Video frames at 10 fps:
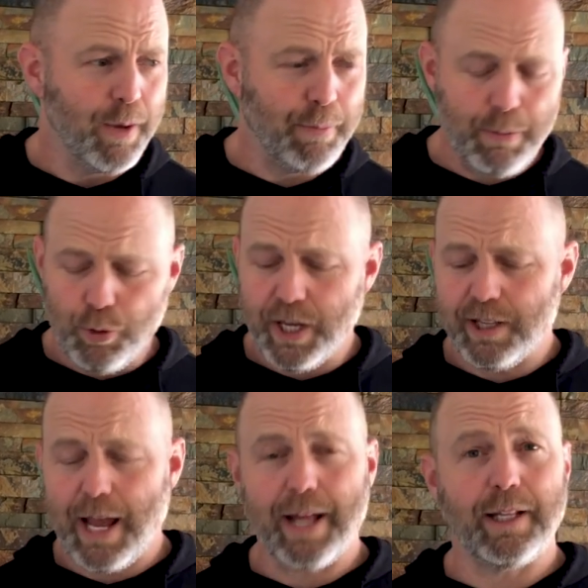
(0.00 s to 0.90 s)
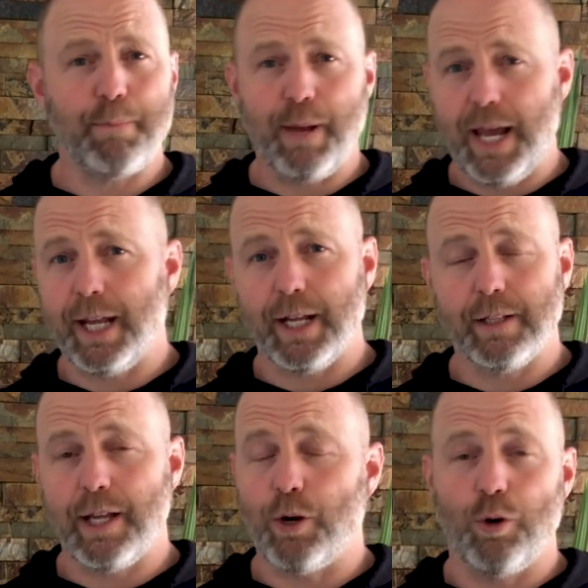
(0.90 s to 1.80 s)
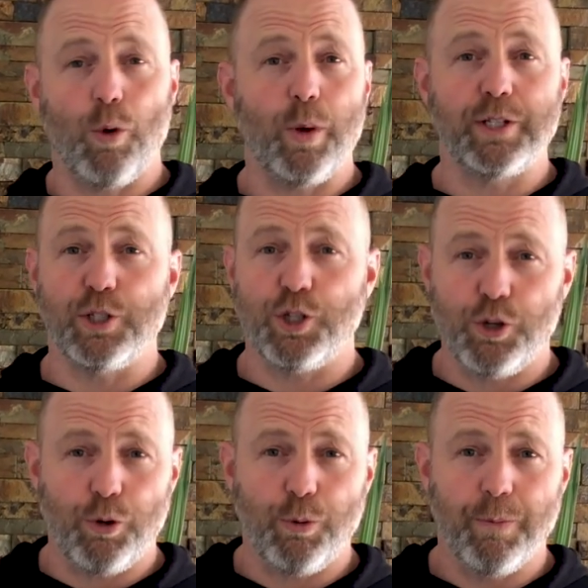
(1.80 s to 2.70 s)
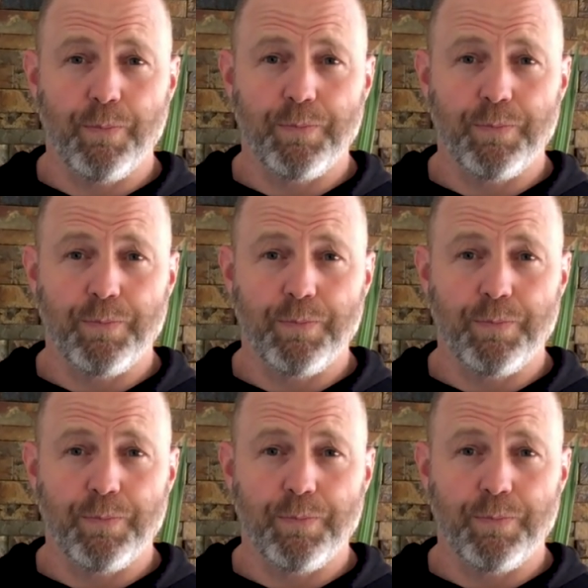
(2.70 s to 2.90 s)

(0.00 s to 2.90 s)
People get that, they panic, they don't know what to do.